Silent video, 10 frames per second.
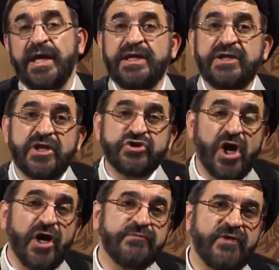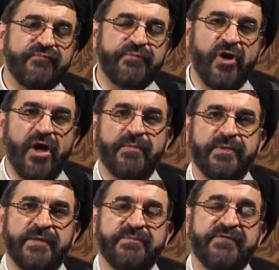In the time of
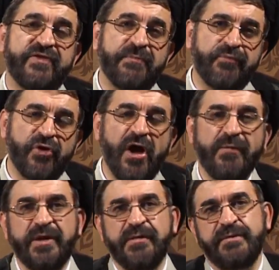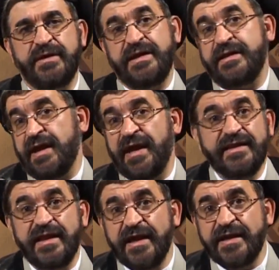problem, if the problem is
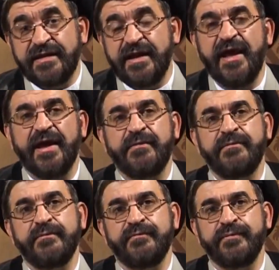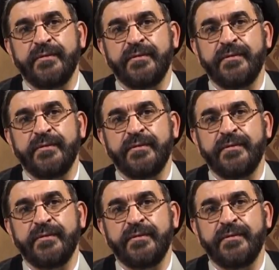as an exam,